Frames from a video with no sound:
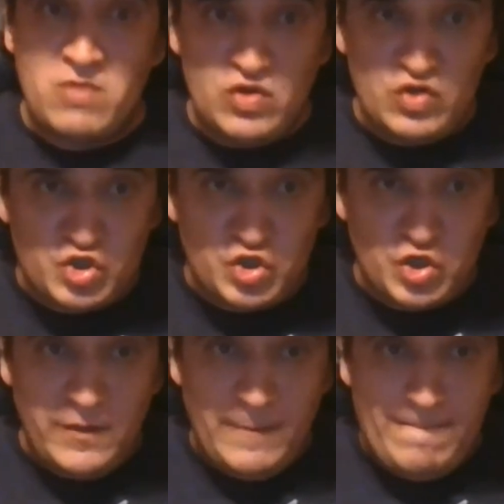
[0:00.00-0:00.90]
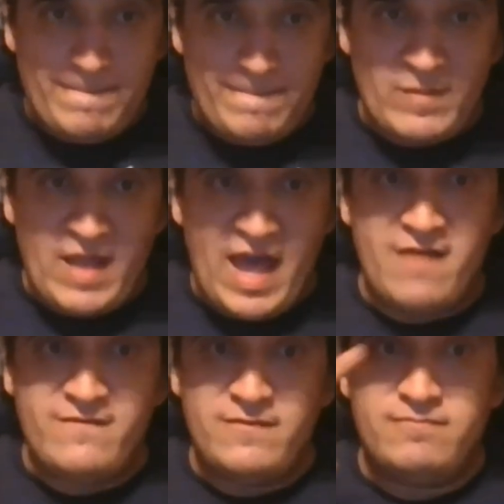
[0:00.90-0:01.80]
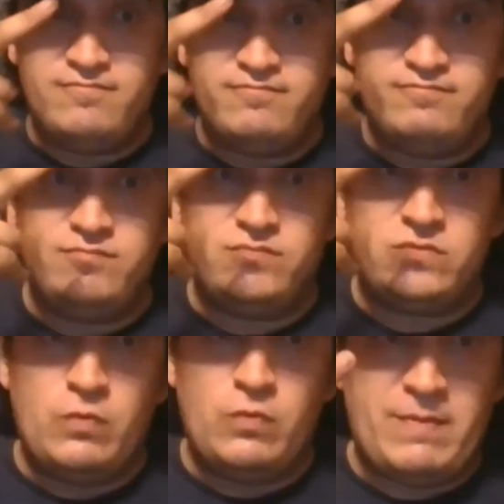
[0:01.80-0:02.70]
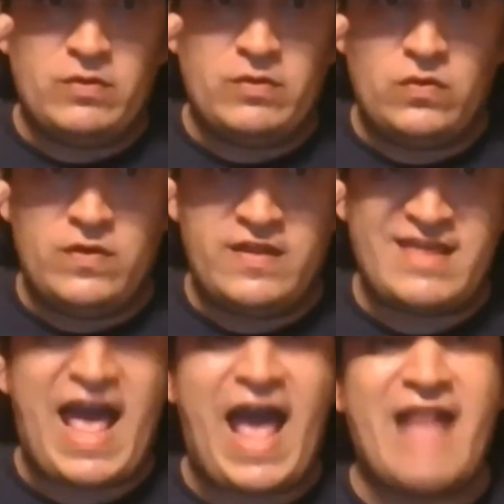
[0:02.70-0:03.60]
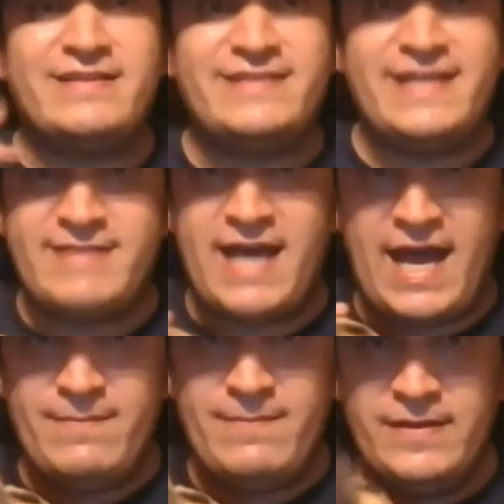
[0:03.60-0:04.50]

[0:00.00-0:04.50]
should have two people doing this at the same time.